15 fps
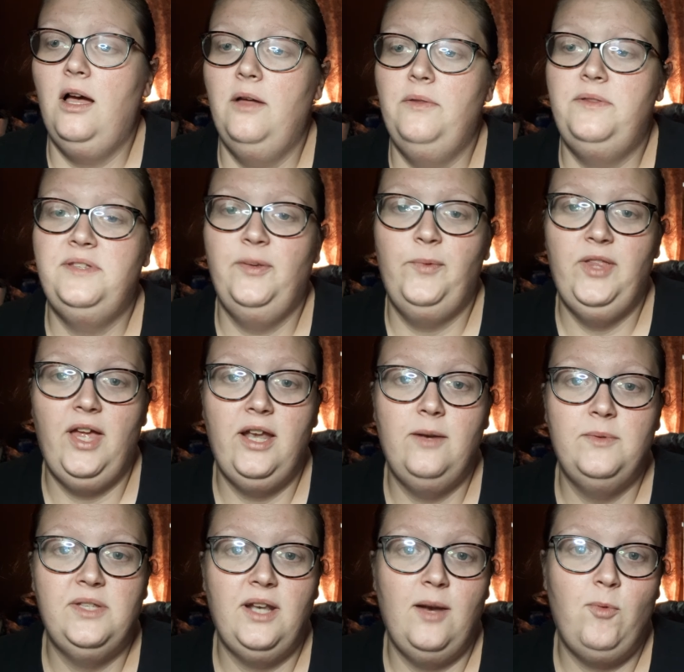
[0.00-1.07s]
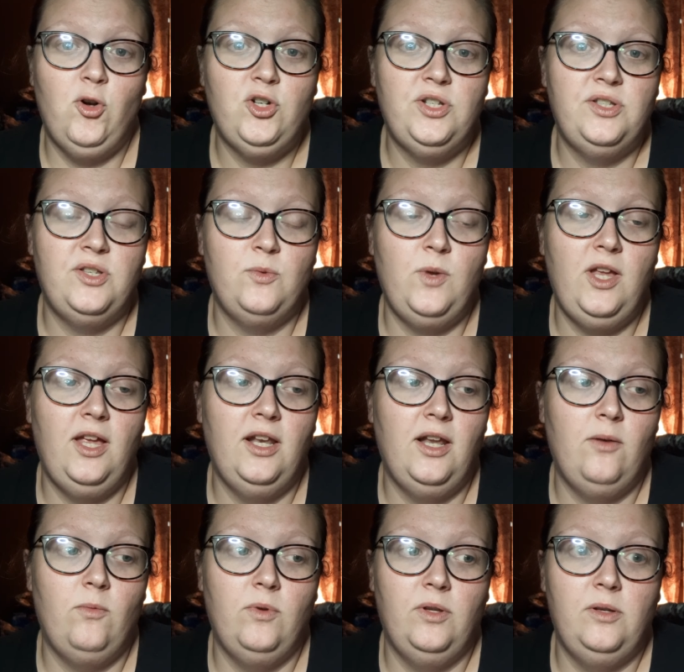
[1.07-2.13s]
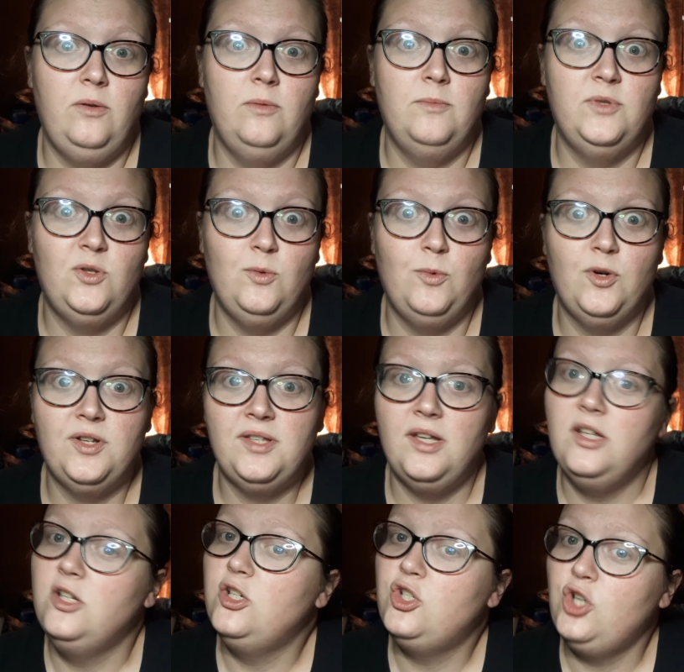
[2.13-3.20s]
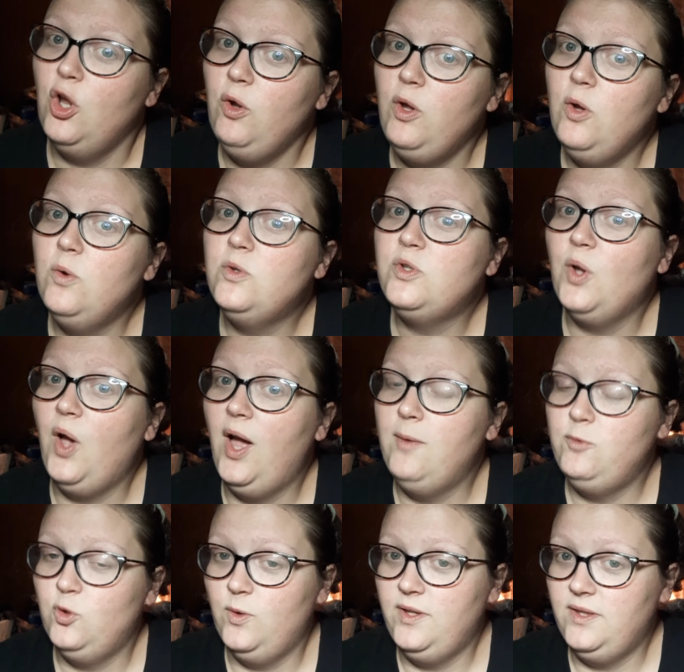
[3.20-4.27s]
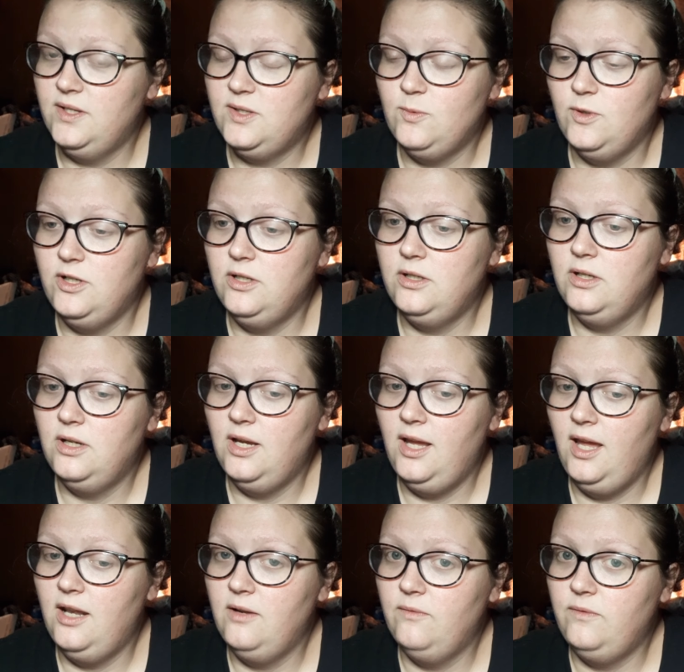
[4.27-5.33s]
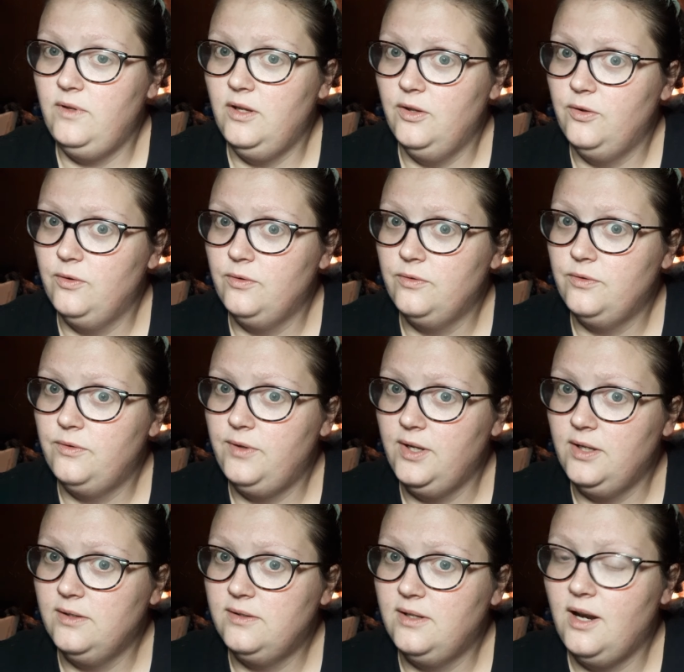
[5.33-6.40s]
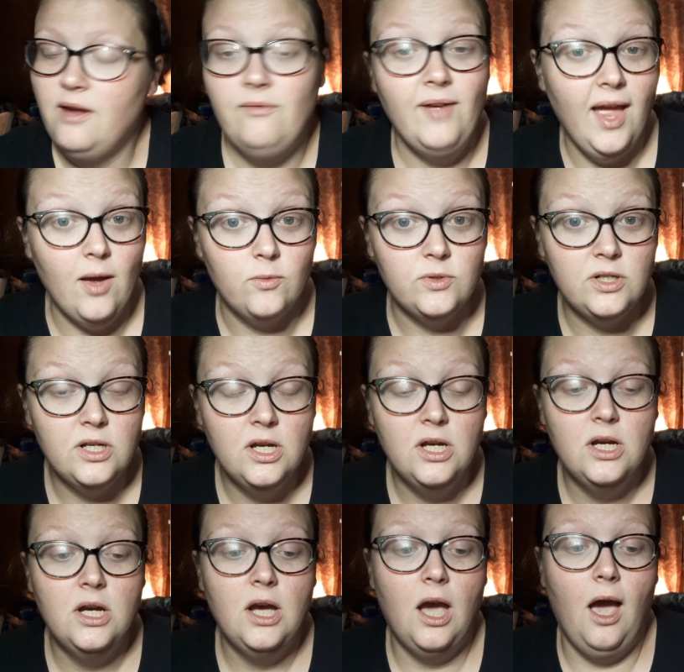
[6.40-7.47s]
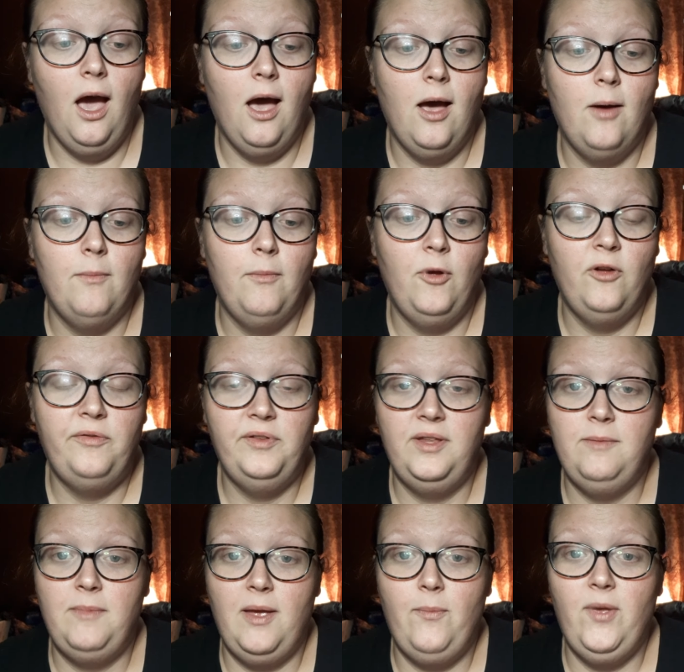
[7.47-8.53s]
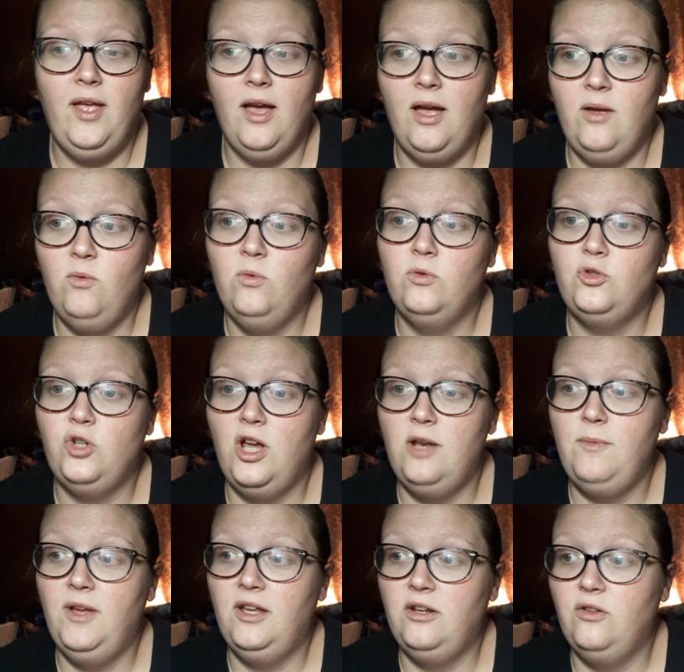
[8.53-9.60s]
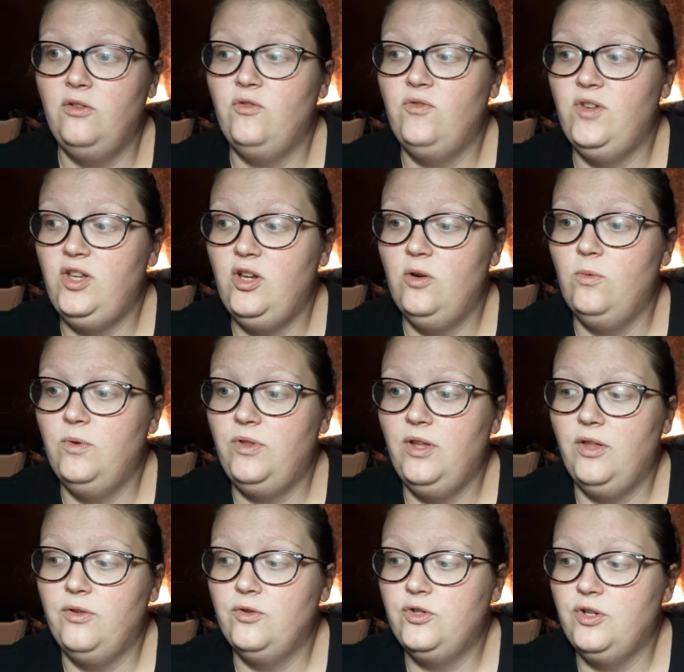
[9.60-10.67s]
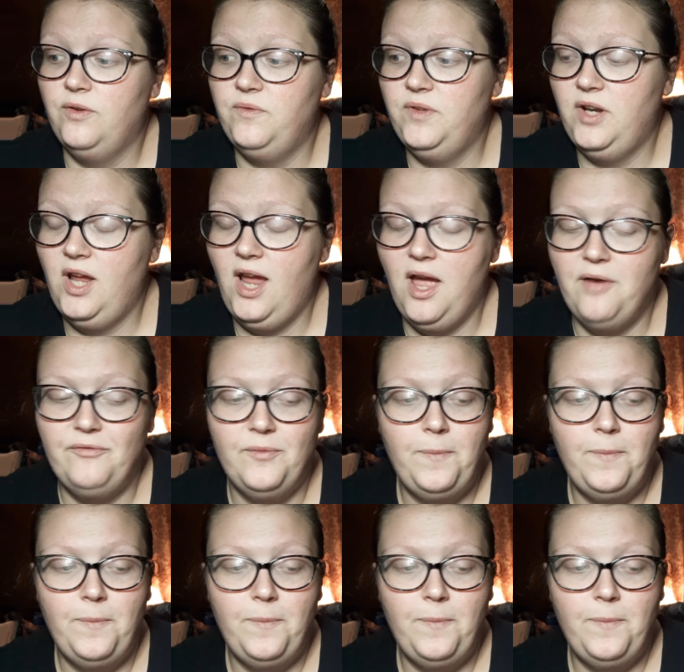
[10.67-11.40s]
some of the items that I purchased this weekend, I really am super excited to show you, so I'm doing this one ahead of the other things that I found. Hopefully maybe I will try to make another video with the other stuff that I have.